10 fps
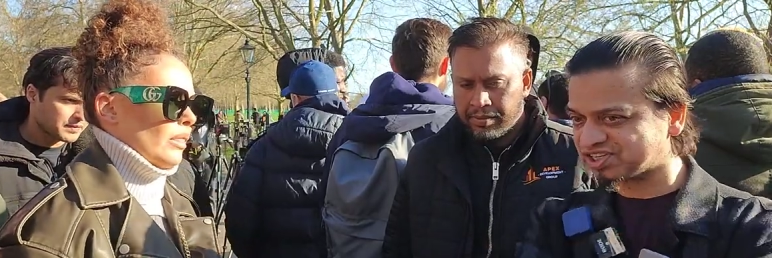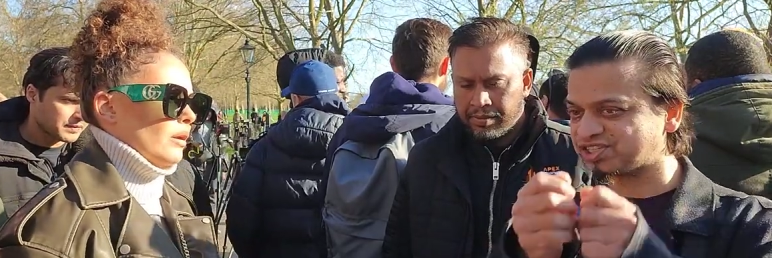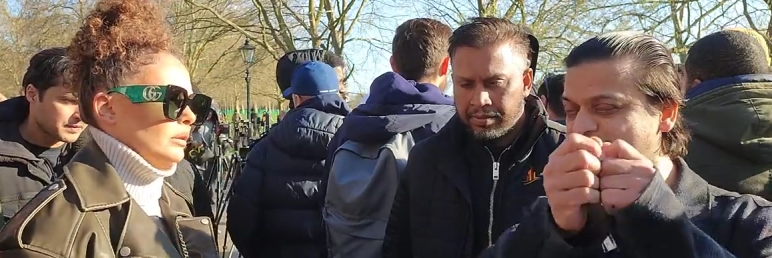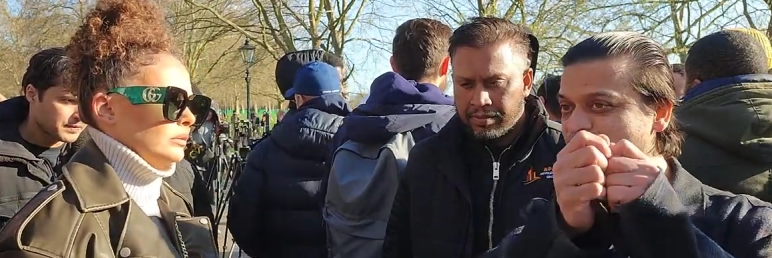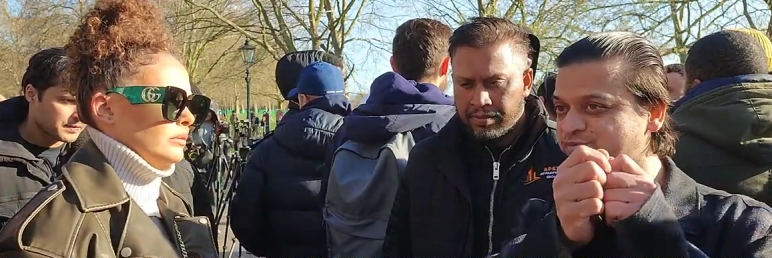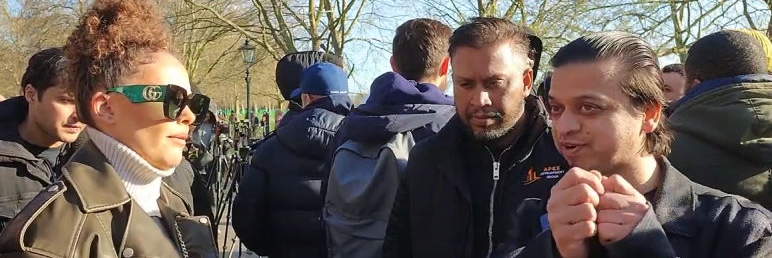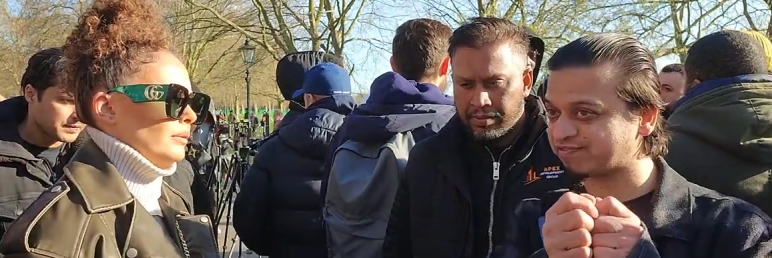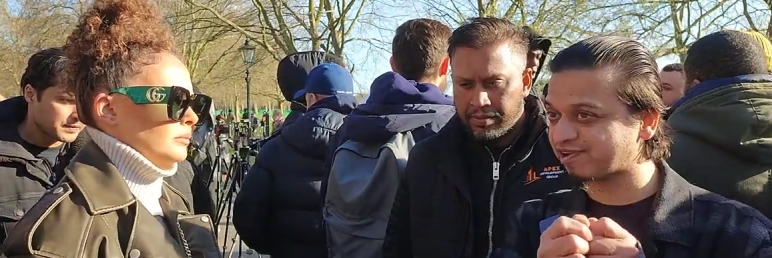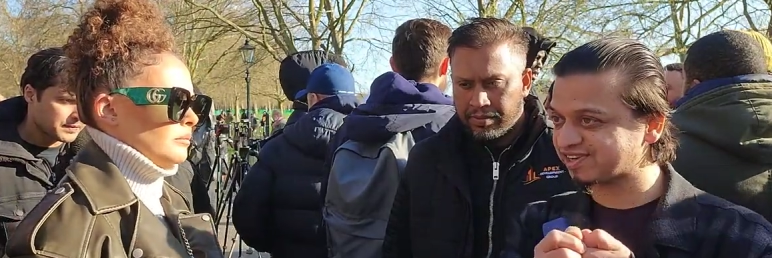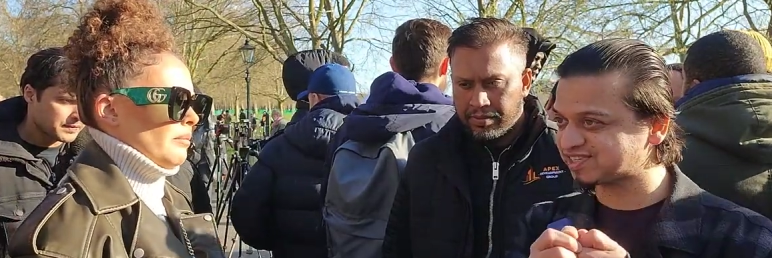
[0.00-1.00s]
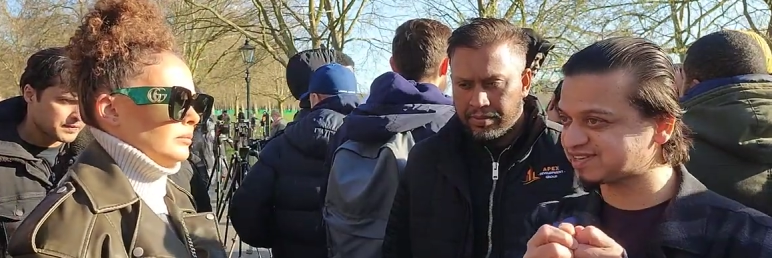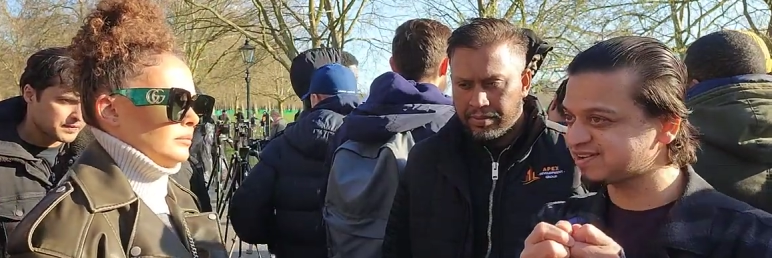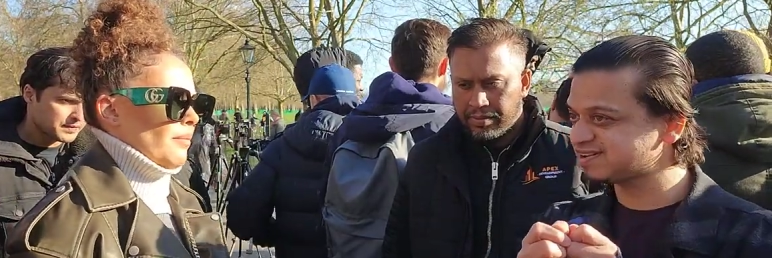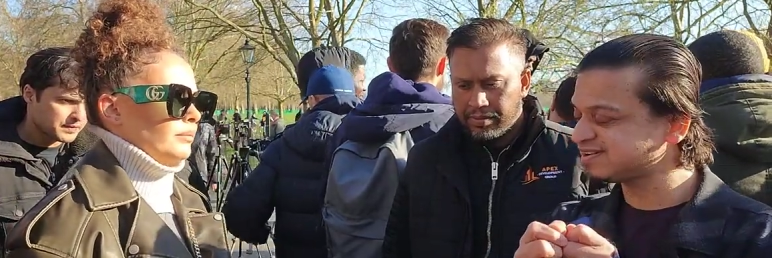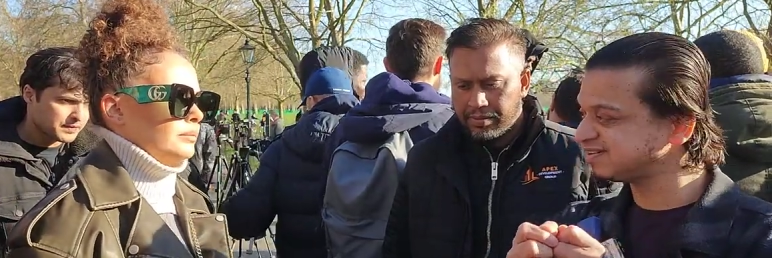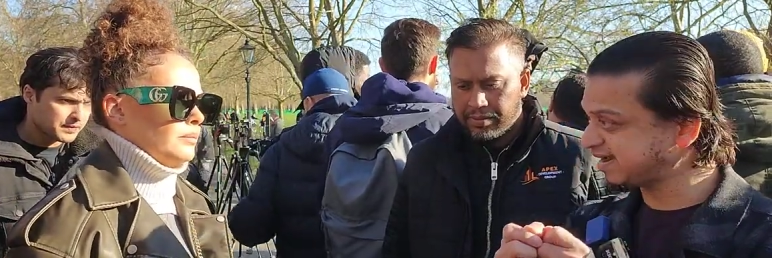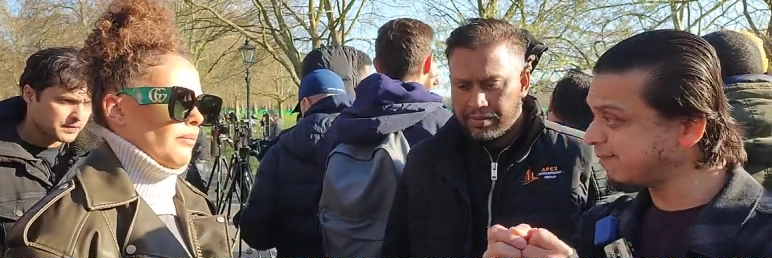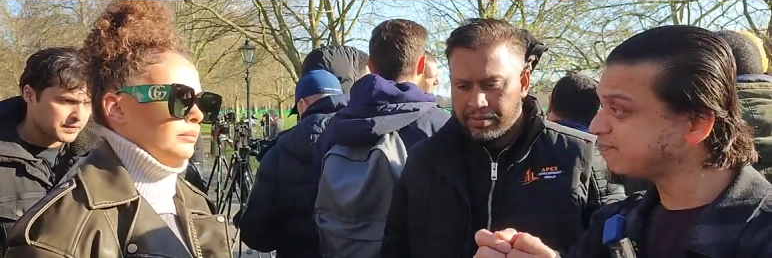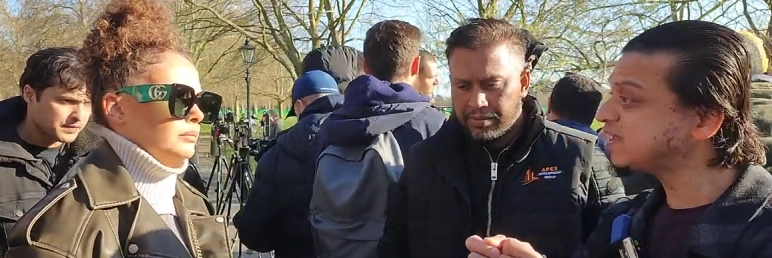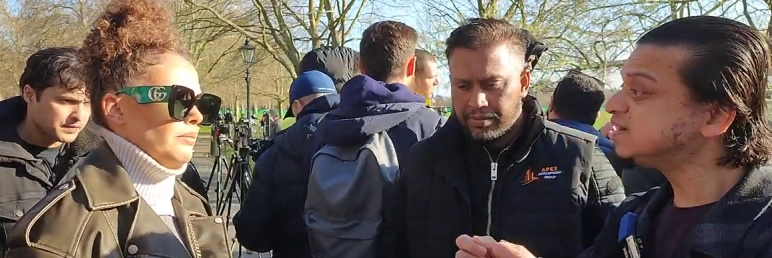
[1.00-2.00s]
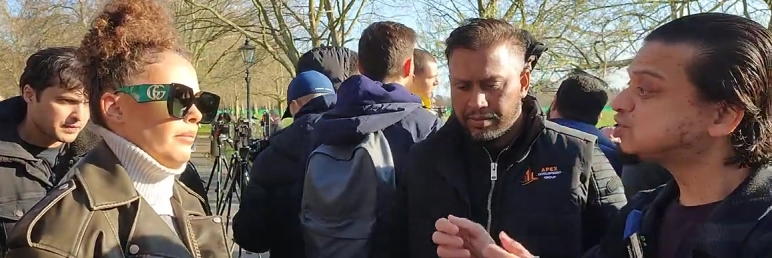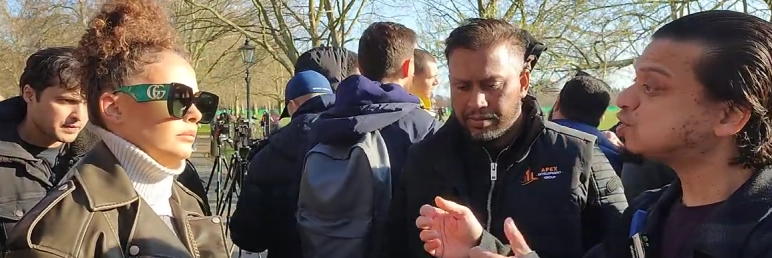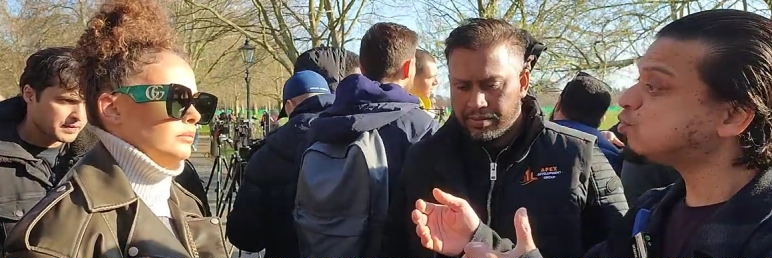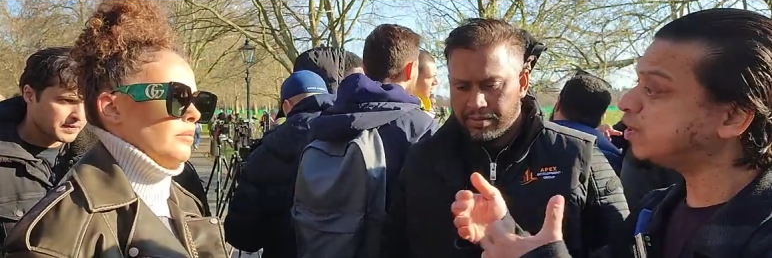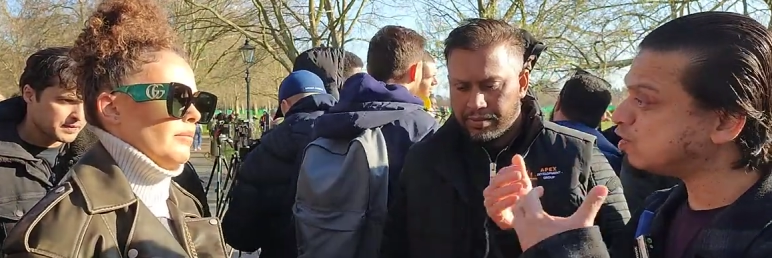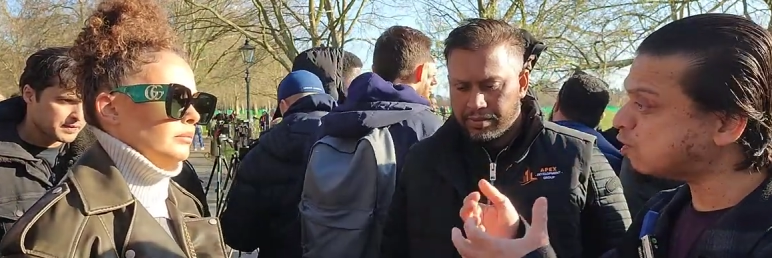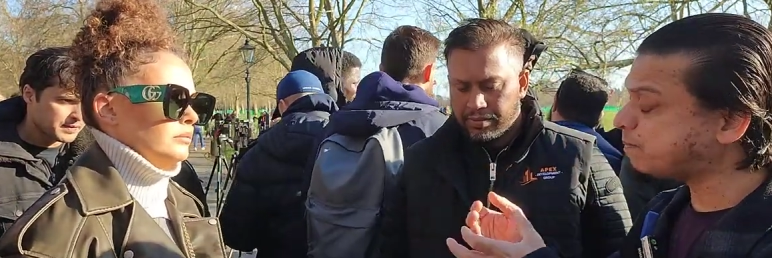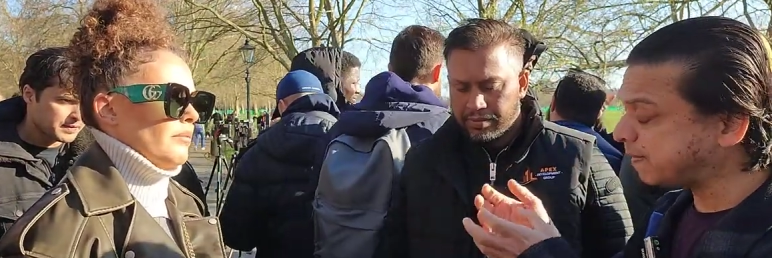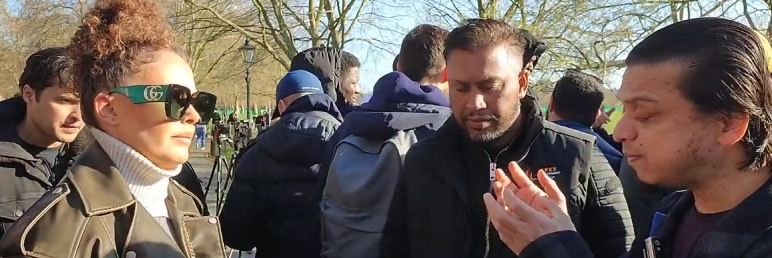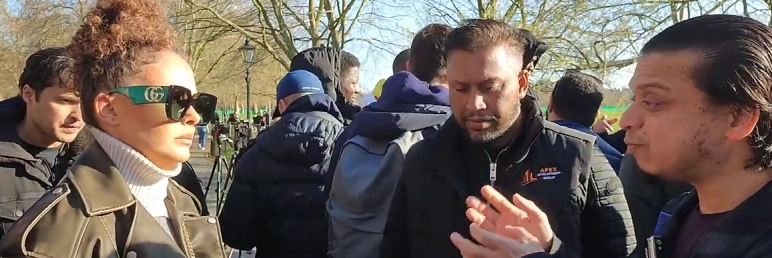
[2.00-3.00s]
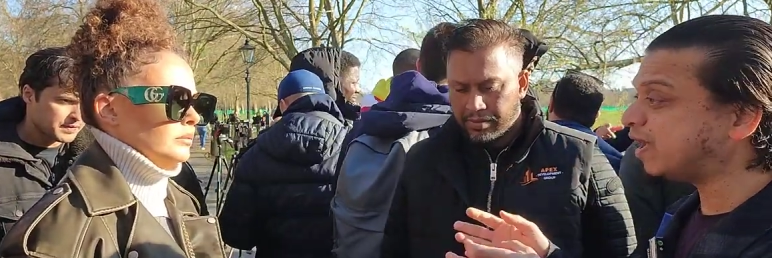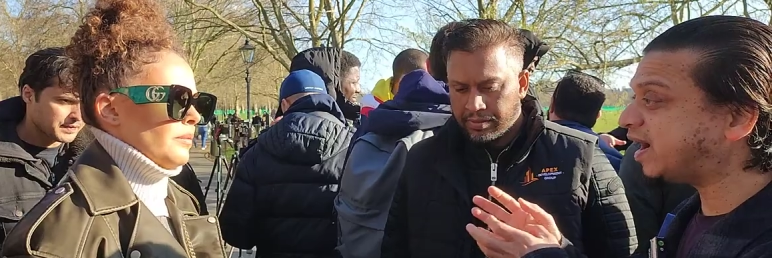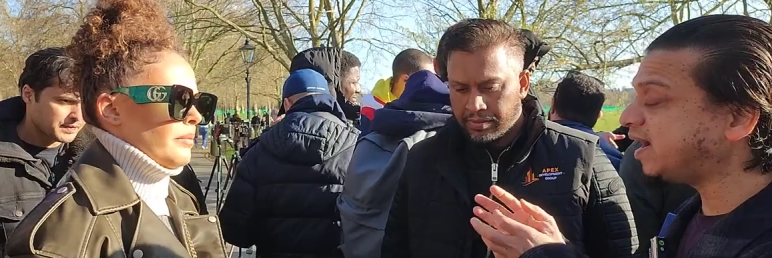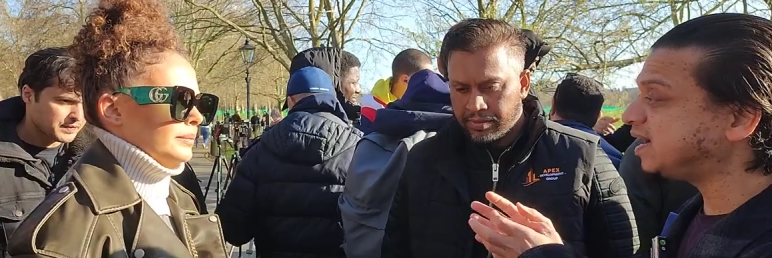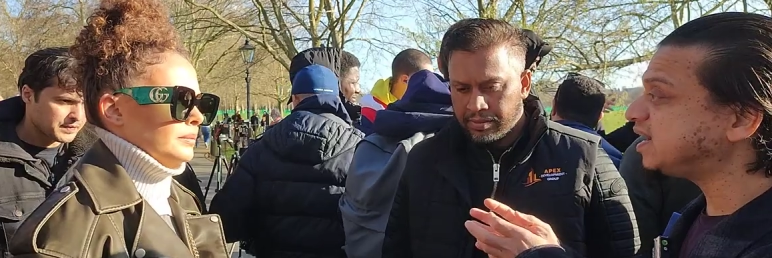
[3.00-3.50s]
Speaker 1: is the gospel of Christ. Yeah. So we know people were